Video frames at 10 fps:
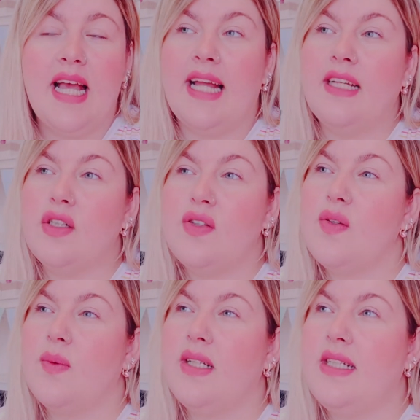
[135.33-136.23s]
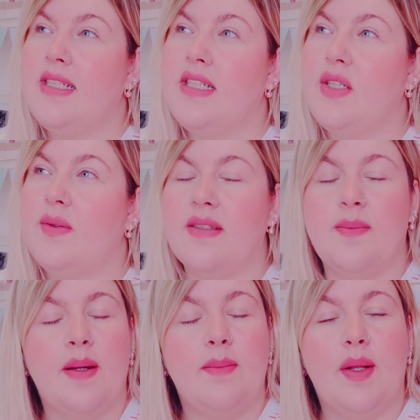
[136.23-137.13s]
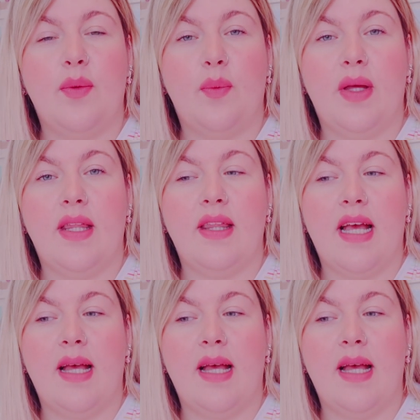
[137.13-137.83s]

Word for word: And I also wanted to experiment with